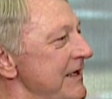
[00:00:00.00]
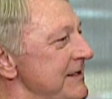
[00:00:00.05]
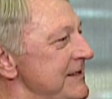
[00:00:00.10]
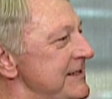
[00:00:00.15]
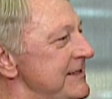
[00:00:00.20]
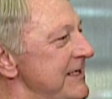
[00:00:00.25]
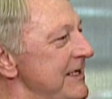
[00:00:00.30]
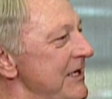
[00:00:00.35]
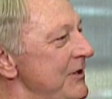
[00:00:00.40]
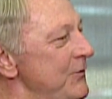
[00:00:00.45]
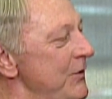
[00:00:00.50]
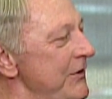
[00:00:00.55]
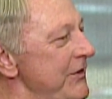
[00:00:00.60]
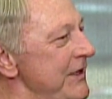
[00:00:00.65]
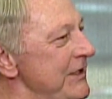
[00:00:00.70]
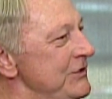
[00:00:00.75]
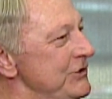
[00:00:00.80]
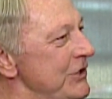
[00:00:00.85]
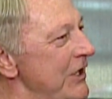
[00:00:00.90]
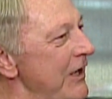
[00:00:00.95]
in sync with
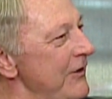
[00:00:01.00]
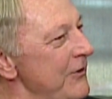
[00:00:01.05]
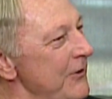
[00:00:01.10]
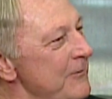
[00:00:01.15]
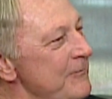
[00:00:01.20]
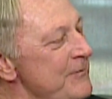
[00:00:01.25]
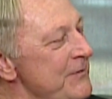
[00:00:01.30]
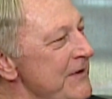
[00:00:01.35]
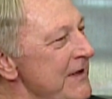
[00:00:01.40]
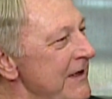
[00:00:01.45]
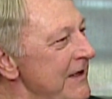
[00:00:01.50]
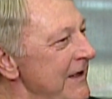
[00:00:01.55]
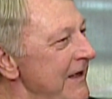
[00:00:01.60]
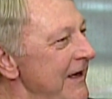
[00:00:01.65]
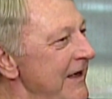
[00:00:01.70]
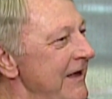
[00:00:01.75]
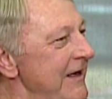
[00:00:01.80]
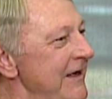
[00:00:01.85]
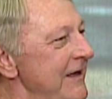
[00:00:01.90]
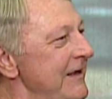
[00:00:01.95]
each other,
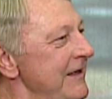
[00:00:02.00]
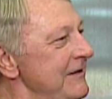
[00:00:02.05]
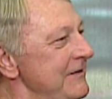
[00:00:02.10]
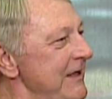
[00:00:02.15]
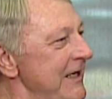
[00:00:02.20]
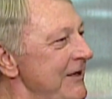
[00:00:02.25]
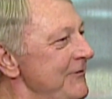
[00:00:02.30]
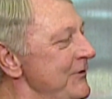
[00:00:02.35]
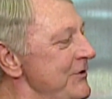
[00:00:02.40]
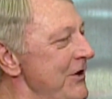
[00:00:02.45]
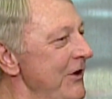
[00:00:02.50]
even